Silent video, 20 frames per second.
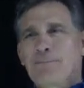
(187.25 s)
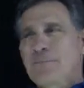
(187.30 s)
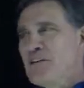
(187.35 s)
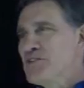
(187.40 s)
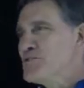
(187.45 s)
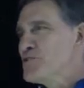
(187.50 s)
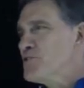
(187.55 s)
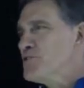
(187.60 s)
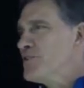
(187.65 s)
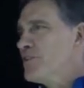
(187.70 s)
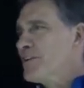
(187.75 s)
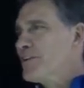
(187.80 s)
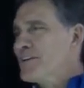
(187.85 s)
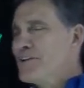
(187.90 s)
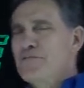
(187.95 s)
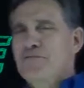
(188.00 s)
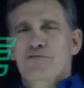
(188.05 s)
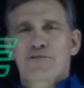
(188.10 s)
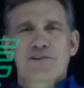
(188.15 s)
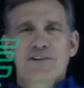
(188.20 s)
Is your
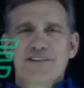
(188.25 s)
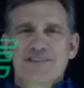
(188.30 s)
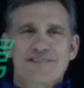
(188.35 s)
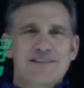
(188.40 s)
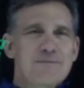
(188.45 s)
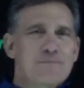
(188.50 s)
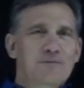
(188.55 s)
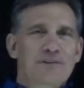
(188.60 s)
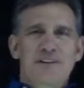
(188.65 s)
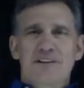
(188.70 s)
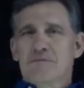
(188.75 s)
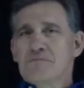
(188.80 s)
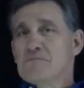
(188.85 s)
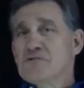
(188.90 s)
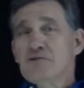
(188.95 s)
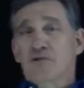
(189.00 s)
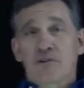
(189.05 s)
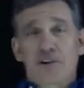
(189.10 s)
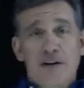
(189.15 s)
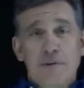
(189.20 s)
delivery simply
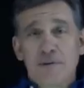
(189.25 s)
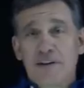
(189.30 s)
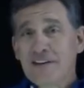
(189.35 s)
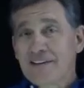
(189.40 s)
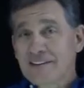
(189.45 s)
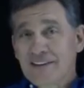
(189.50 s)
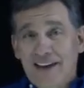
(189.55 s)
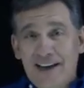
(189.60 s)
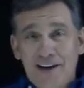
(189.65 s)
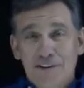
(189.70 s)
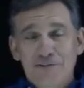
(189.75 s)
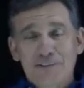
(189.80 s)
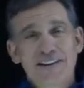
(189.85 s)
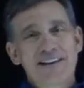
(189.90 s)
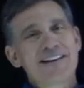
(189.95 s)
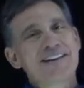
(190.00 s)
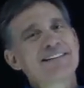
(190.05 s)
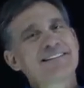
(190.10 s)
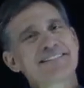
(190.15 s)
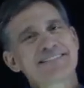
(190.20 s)
screaming and
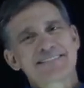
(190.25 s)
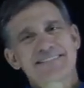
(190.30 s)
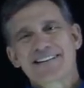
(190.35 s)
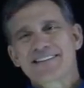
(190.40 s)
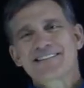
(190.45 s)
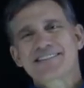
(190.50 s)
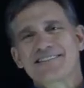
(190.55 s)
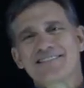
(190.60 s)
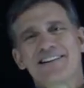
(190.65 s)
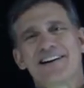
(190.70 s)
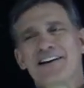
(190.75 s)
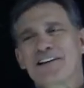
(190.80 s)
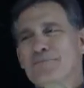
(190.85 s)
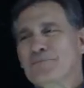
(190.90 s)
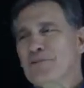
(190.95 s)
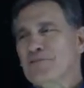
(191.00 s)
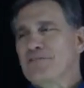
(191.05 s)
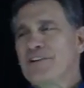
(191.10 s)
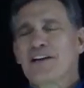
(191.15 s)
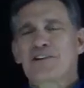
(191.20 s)
counting? That's not
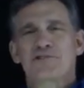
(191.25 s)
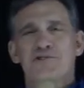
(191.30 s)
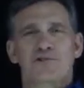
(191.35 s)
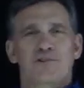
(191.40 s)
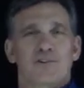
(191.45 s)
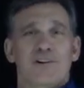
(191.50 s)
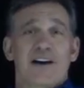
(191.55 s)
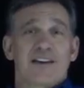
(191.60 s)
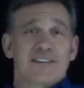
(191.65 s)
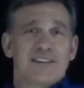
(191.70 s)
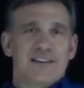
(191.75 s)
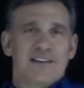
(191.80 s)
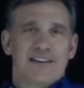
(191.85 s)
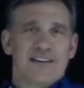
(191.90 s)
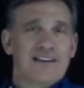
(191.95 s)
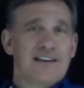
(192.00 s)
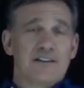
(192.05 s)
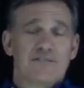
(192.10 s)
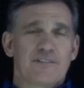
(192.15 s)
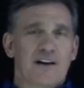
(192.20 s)
professional. I think
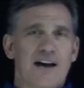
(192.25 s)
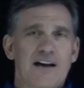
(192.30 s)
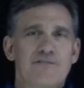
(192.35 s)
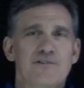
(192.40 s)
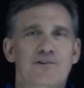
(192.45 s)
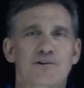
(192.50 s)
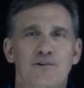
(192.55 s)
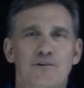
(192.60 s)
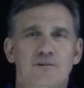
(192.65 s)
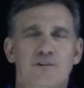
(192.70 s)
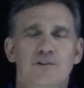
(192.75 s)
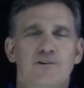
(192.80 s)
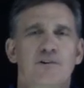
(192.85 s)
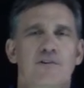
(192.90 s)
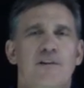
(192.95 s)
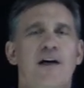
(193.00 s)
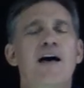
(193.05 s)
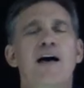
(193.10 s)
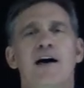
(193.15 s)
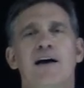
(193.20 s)
any 5-year-old could
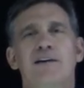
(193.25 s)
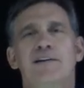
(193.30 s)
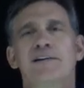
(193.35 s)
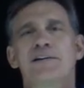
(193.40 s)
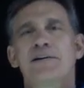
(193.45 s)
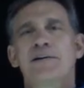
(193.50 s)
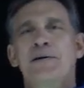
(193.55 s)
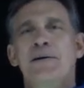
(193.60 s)
do that.